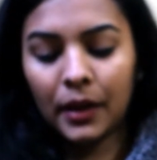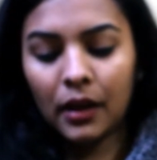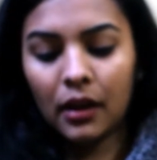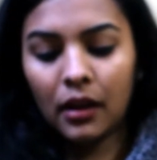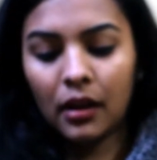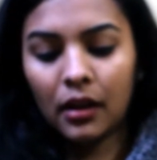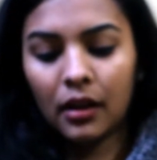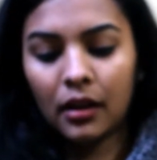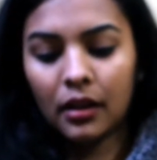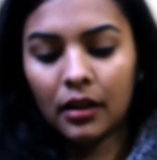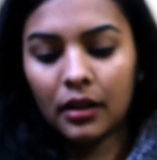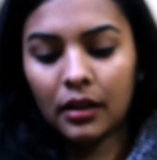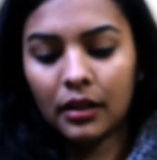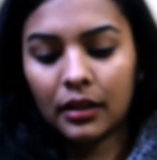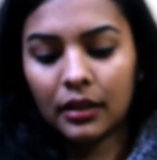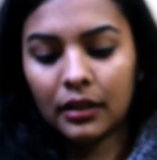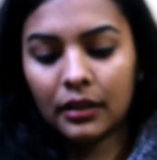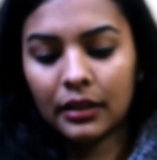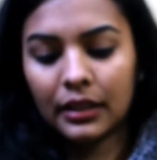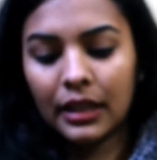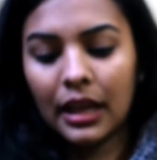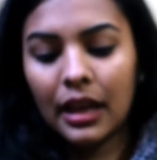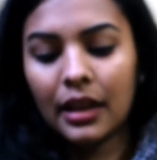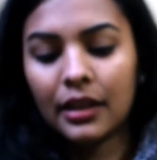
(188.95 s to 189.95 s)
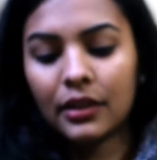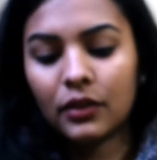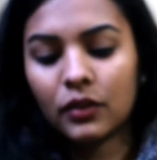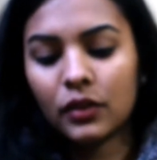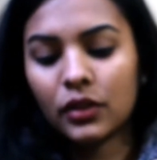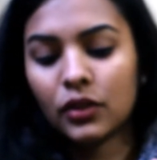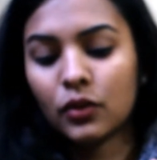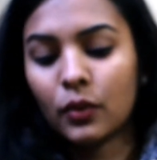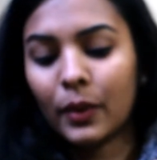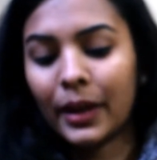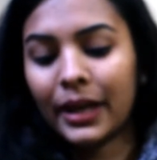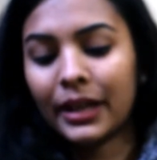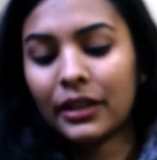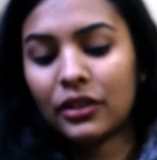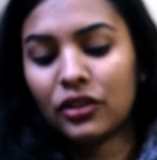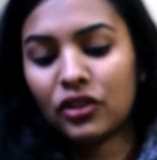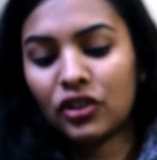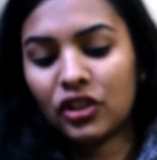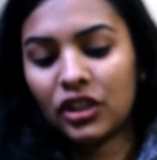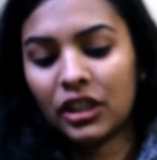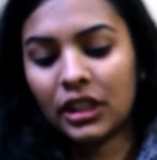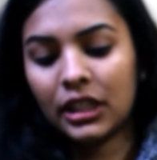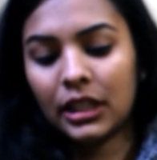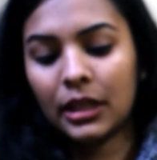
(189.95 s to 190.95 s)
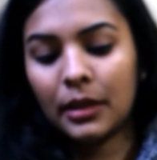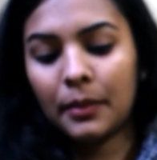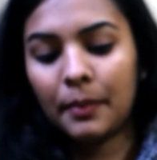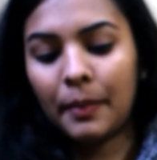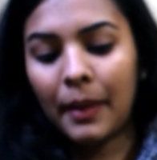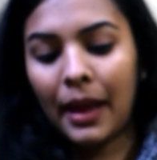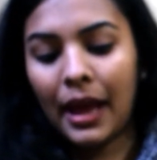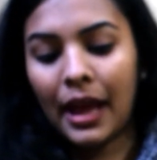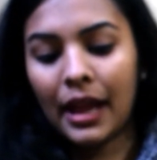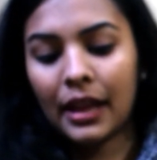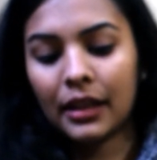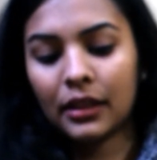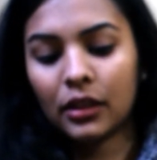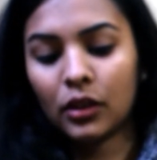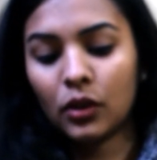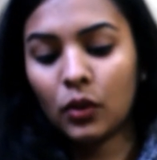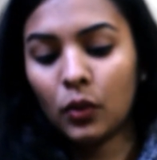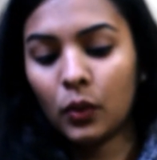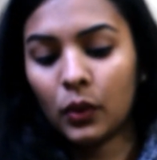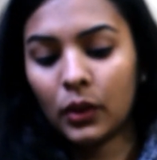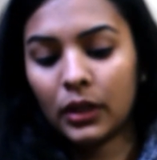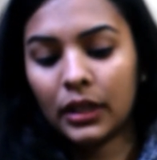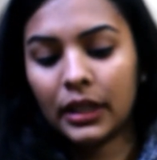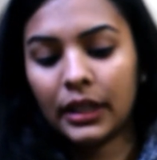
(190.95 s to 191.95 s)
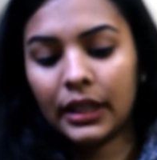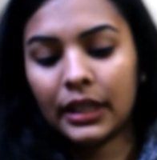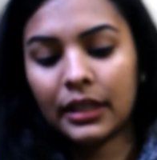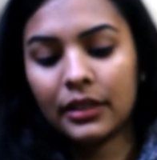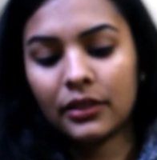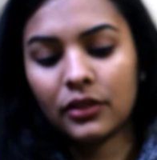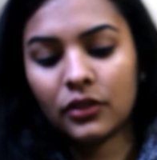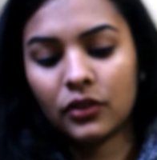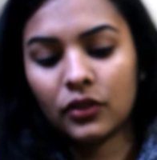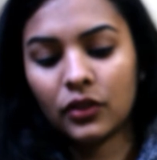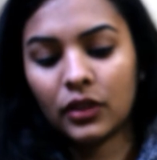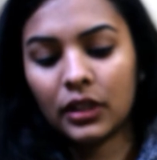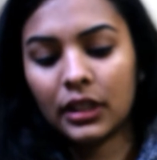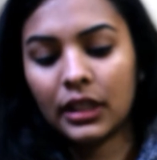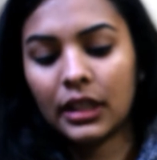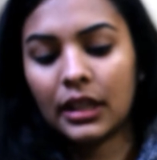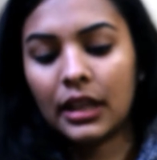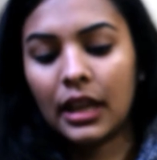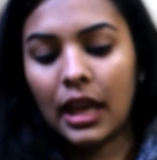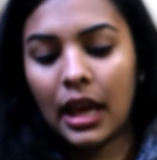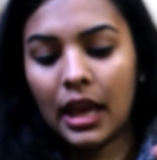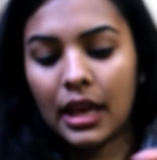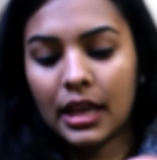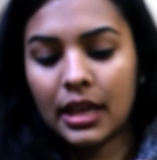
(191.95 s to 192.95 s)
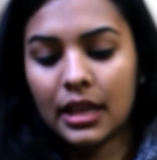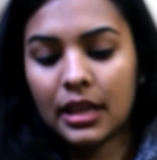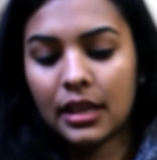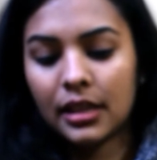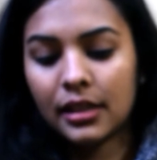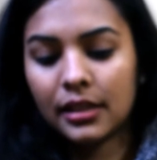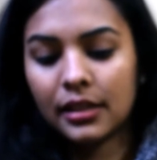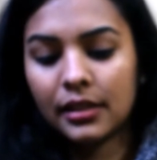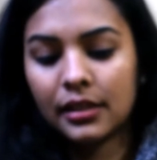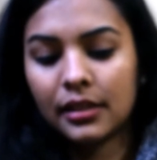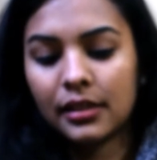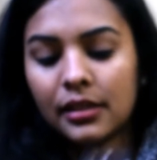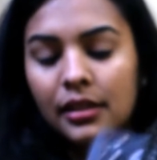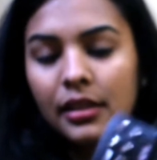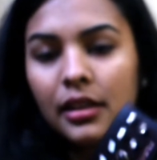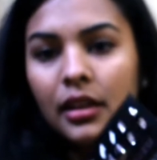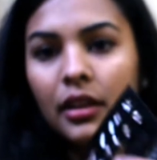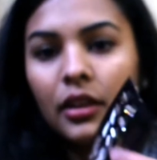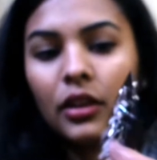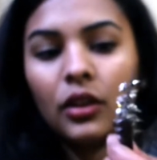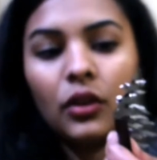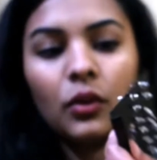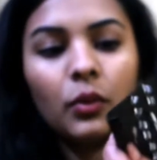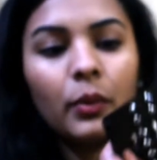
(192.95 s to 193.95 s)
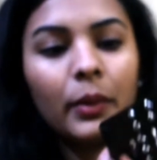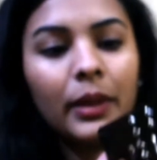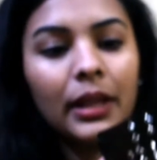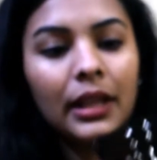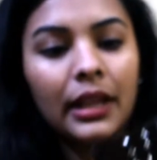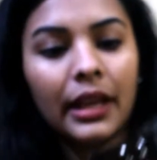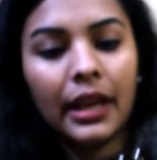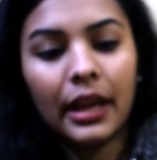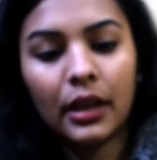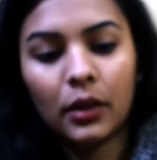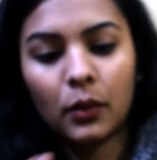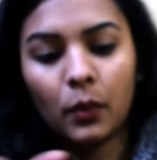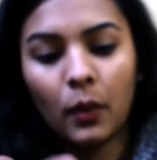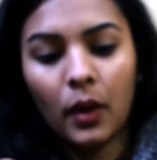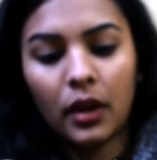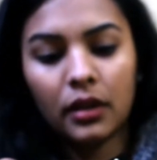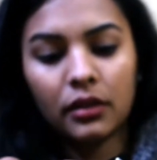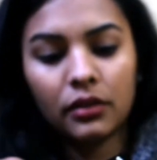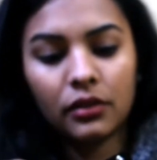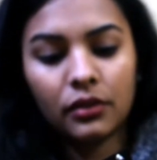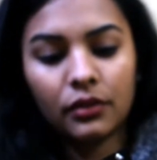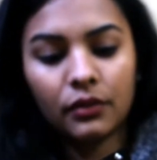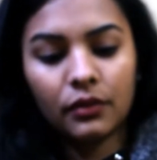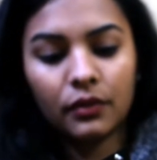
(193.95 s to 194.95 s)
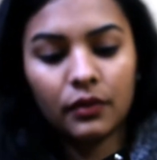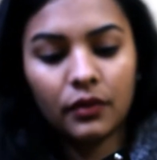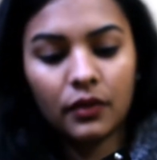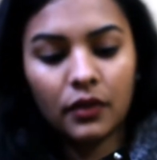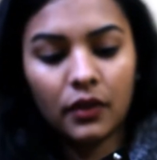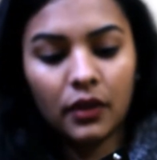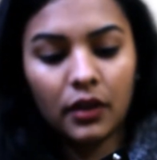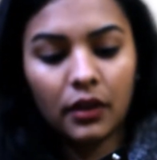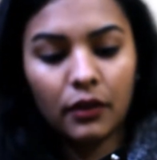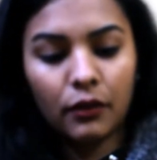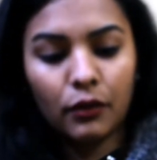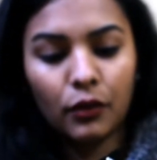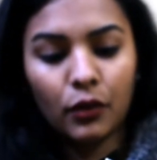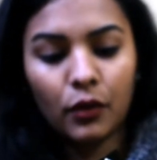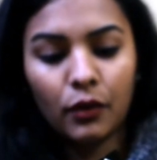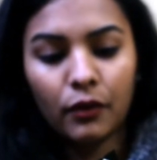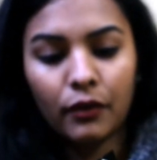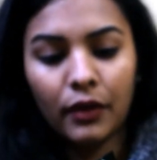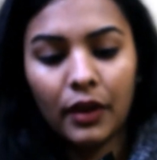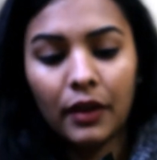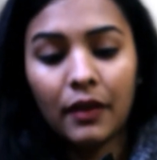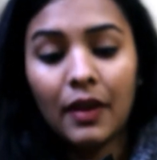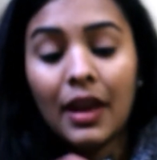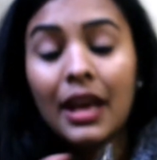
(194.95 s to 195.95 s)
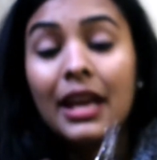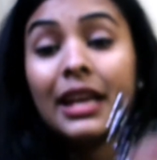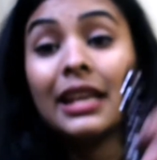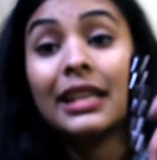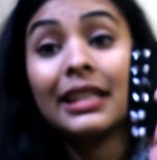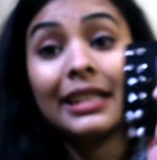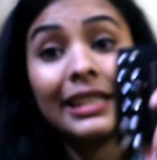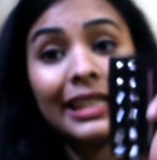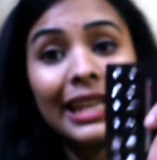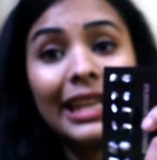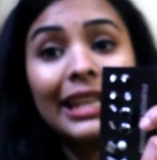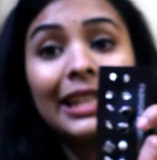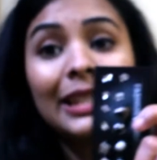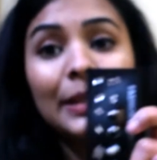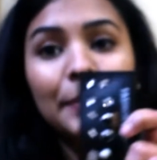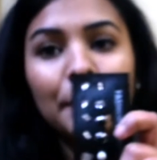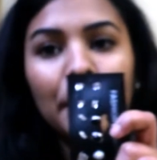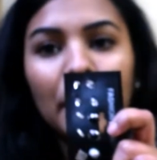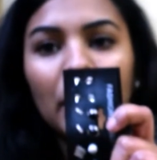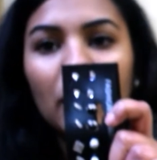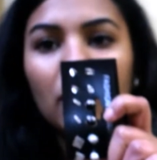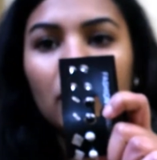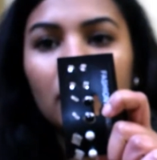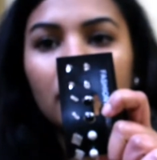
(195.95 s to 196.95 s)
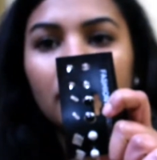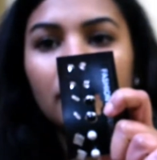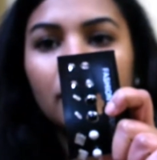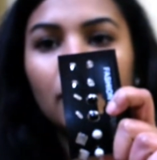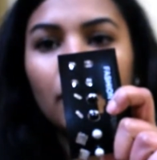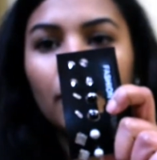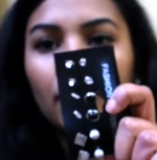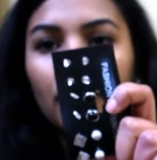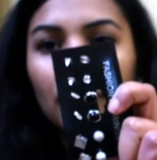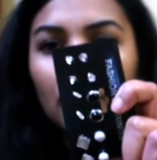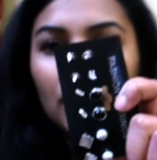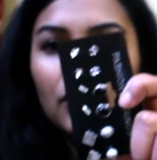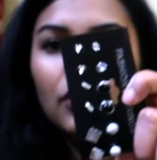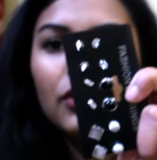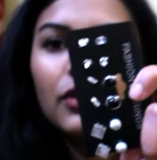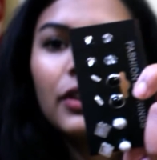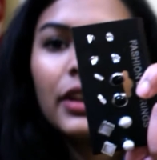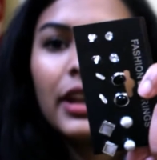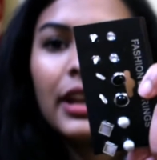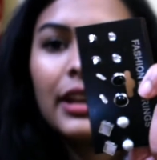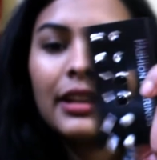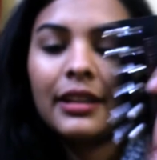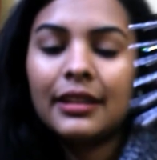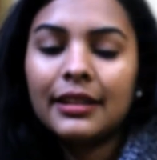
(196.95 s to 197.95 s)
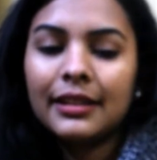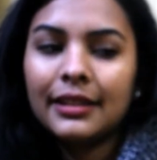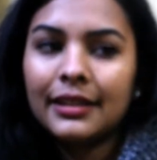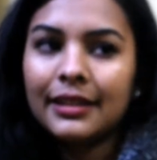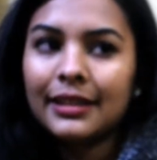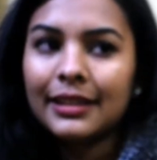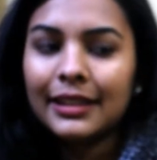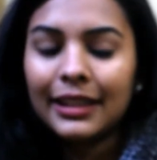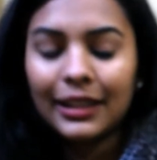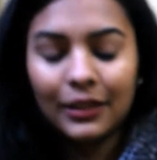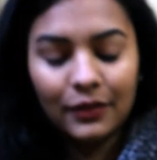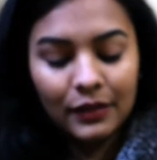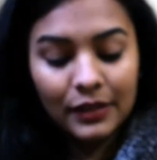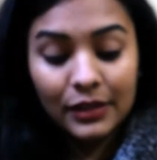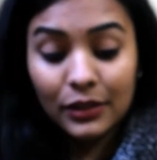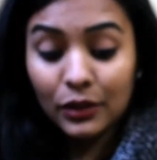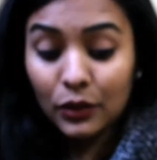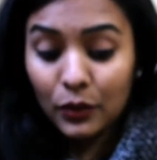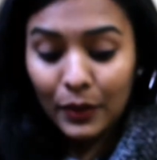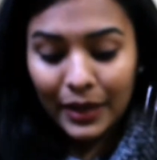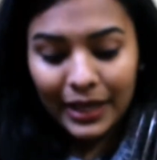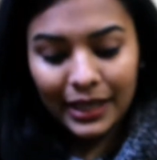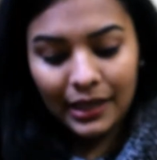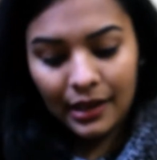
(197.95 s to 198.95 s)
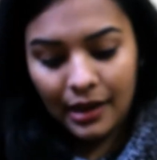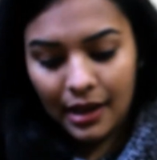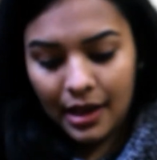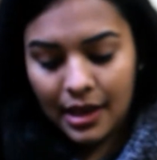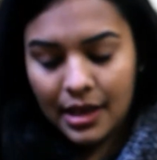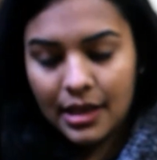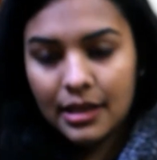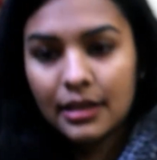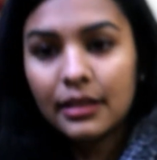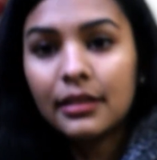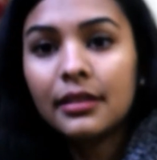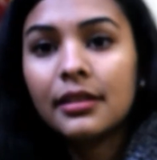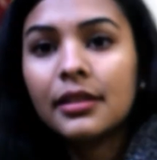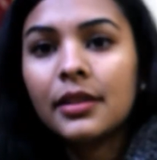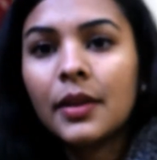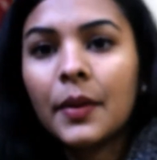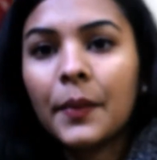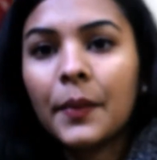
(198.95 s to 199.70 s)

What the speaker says: Yeah, it was quite cheap, and the quality is really nice. You will get 1, 2, 3, 4, 5, 6 pairs of earrings. It was quite nice.